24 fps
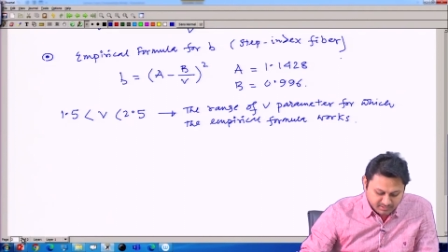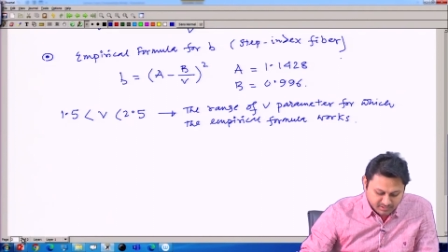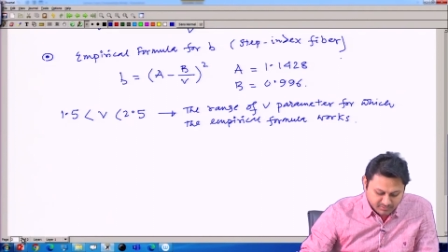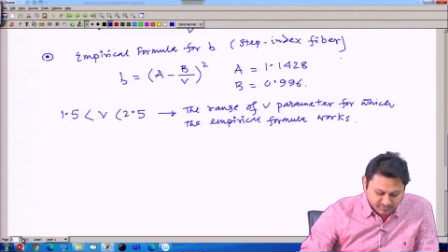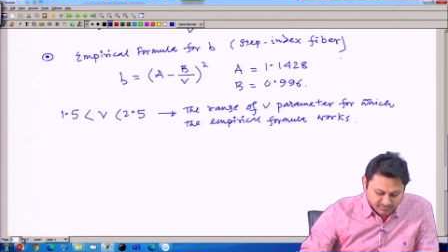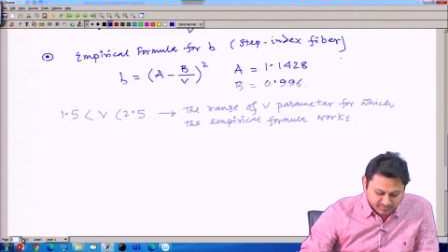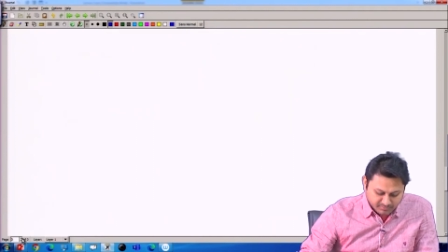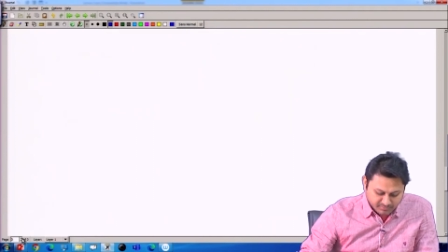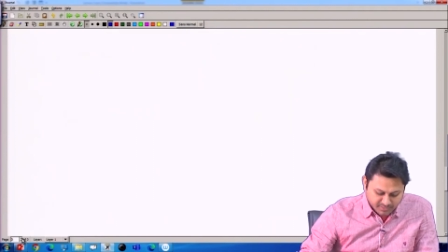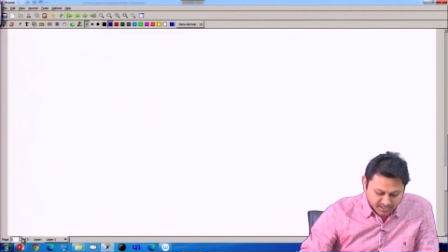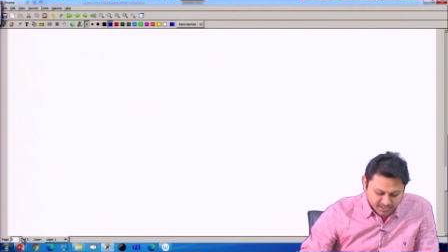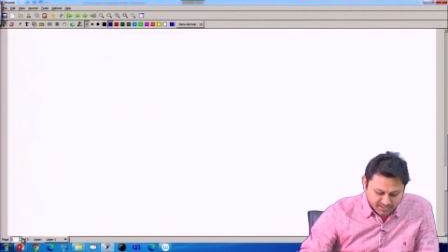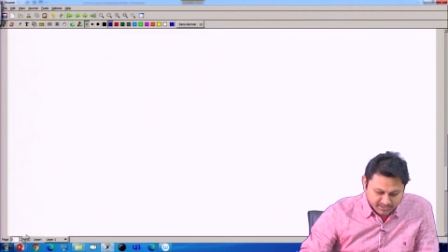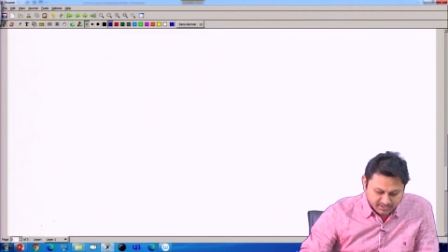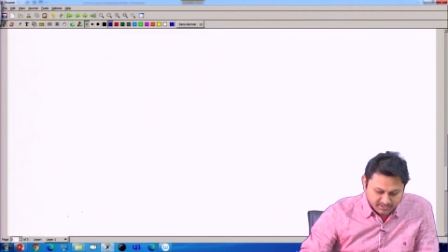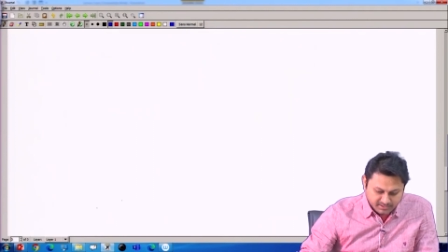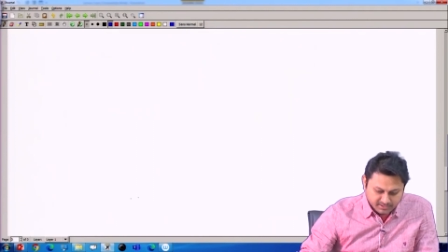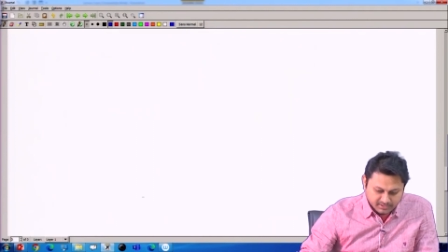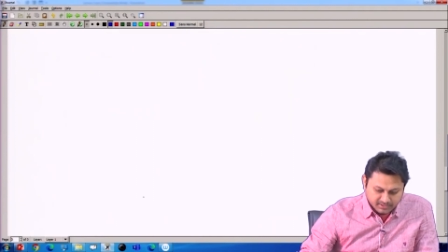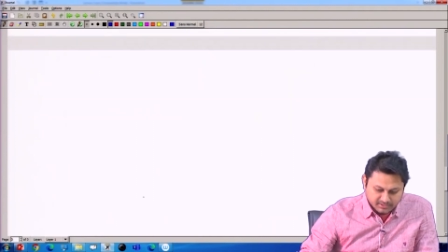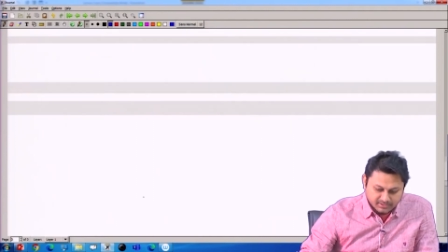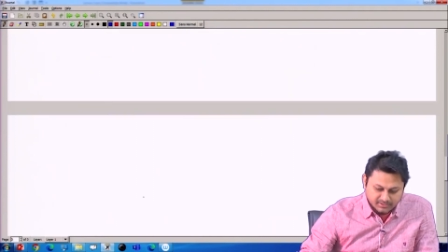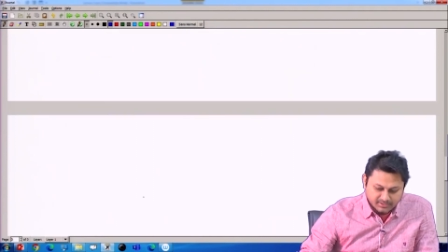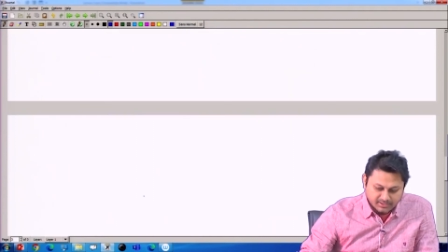in our
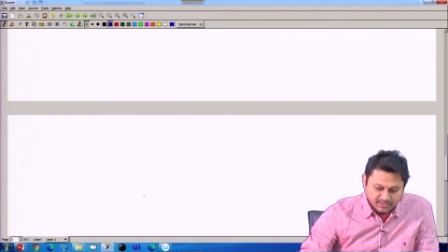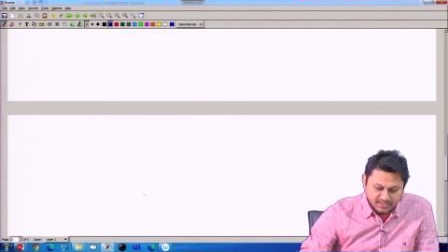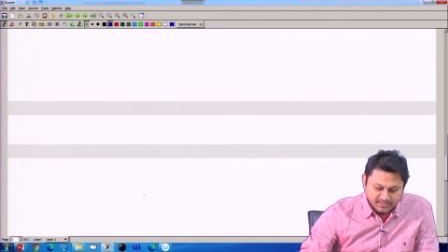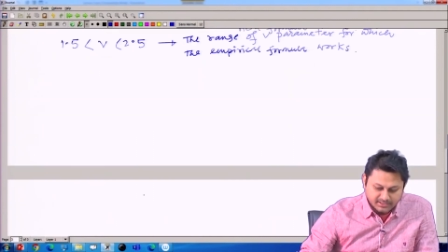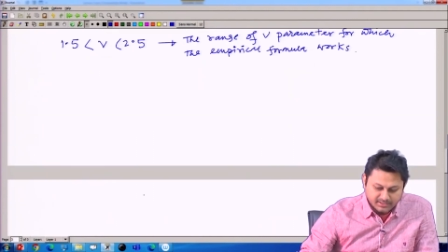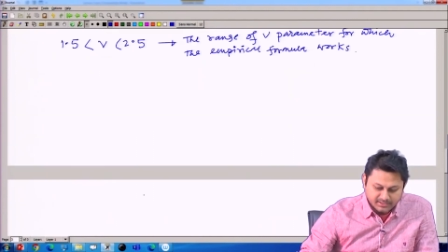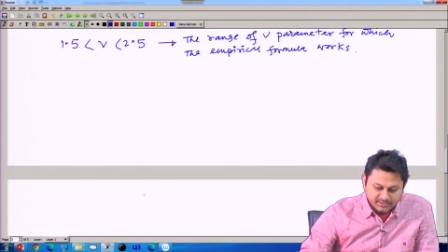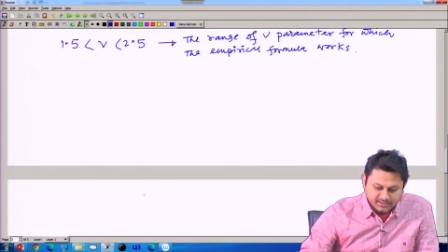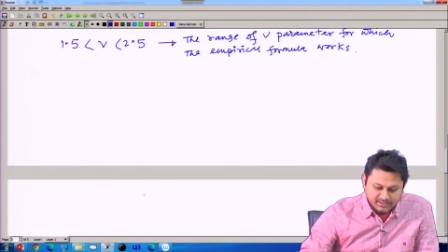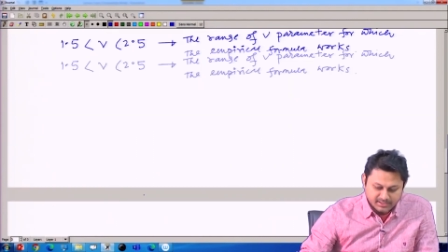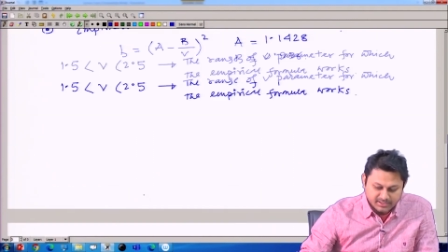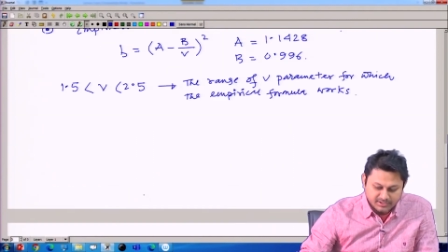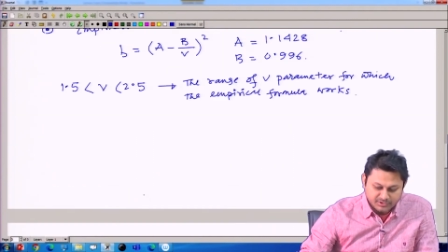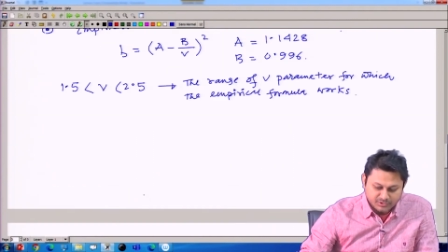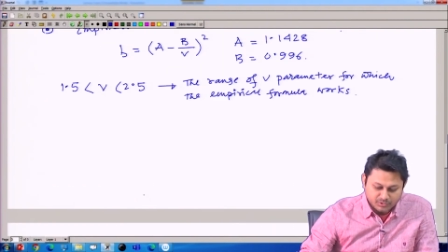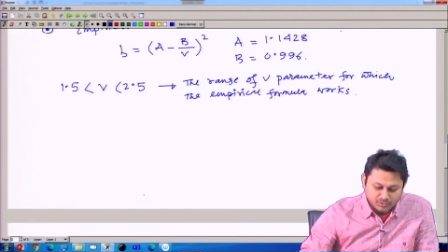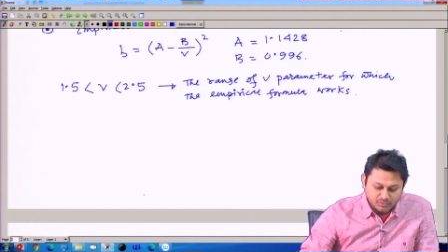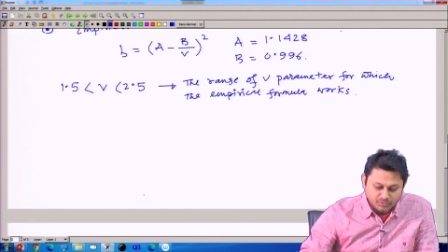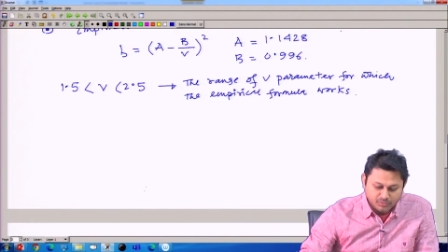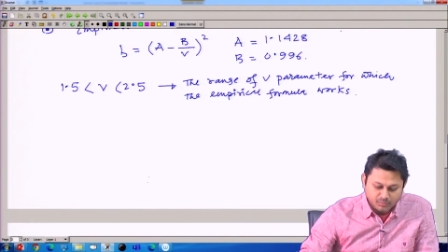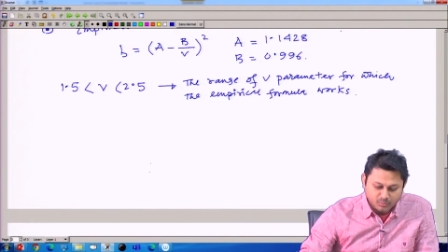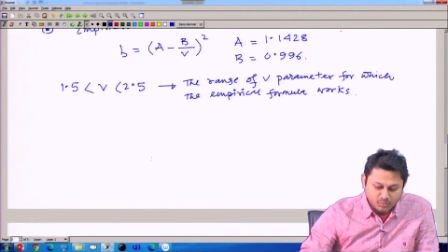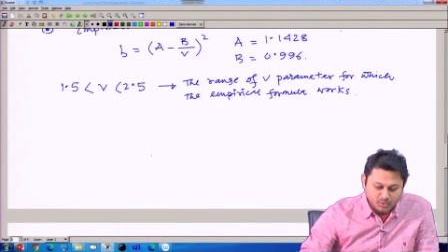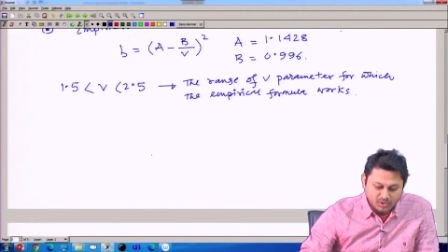mind that it
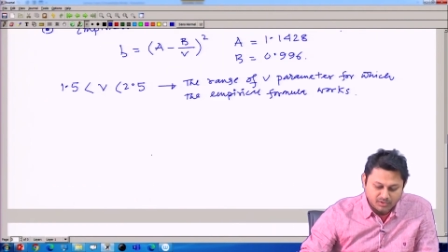should not